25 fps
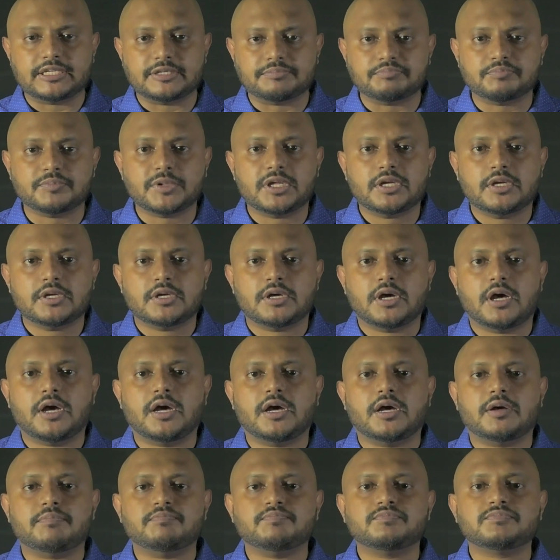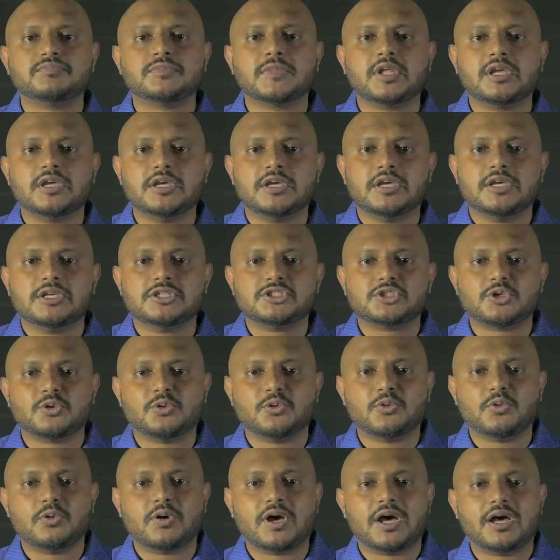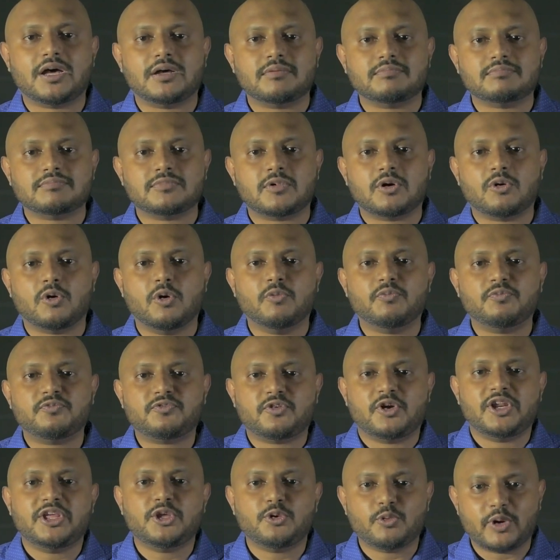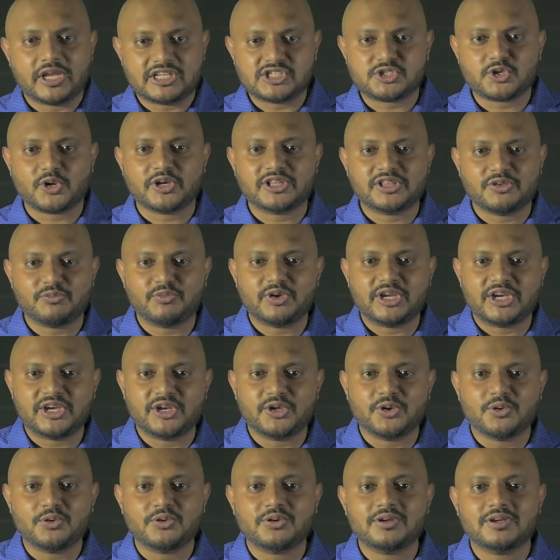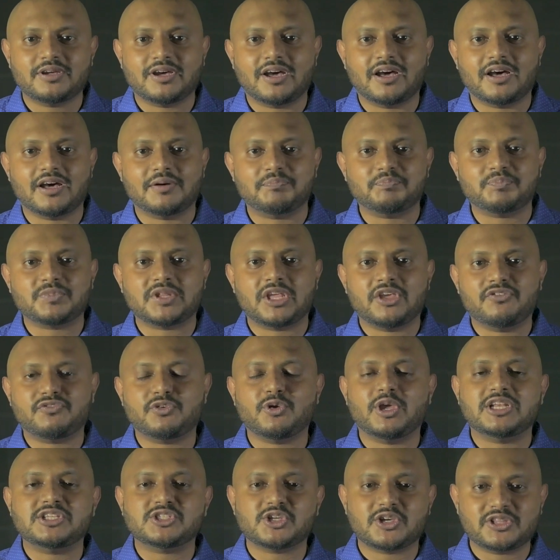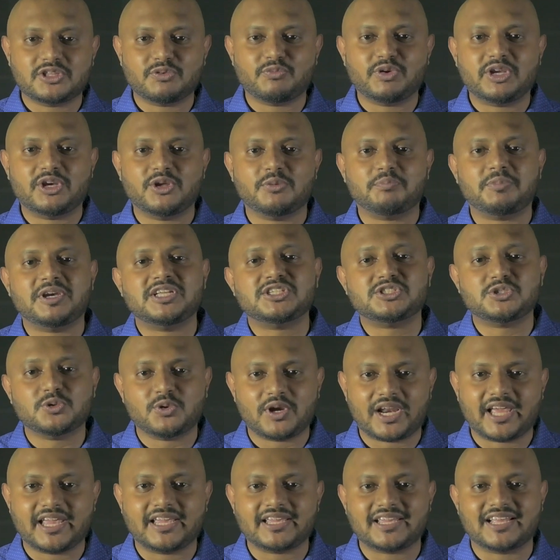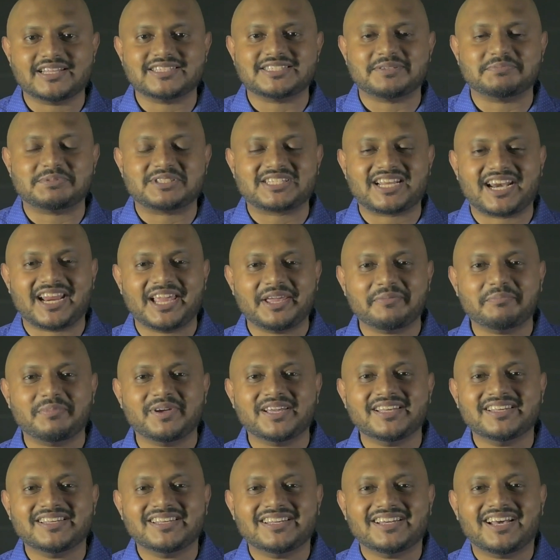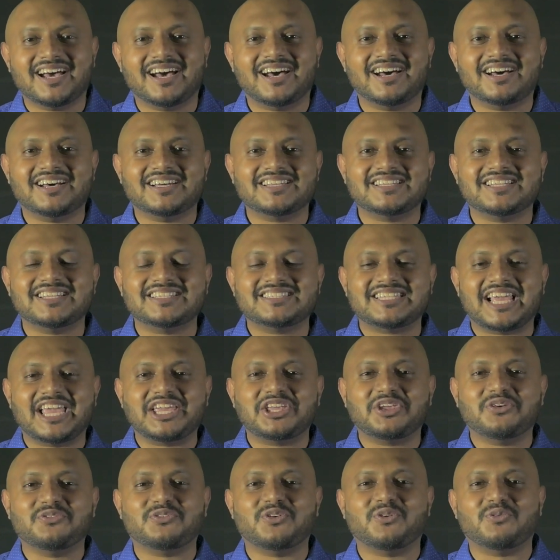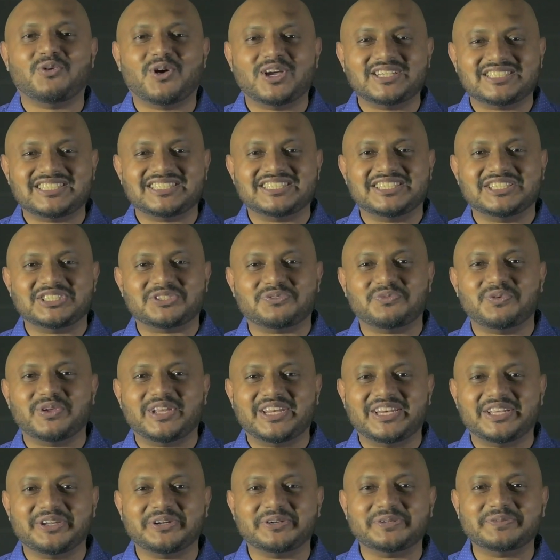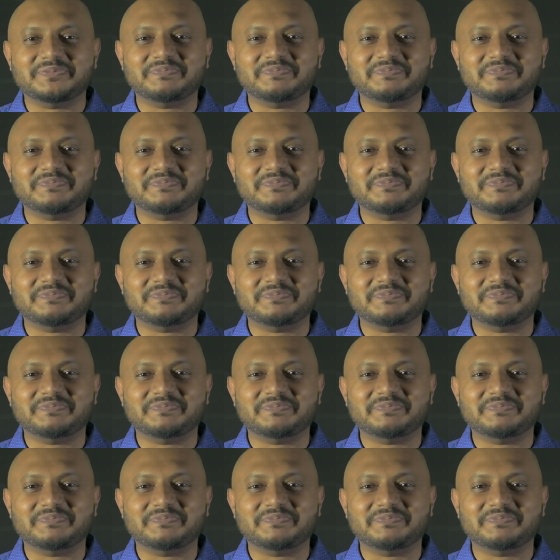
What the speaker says: him. Hopefully you enjoyed the video. If you enjoyed the video, please do like and subscribe. Thank you for watching this video.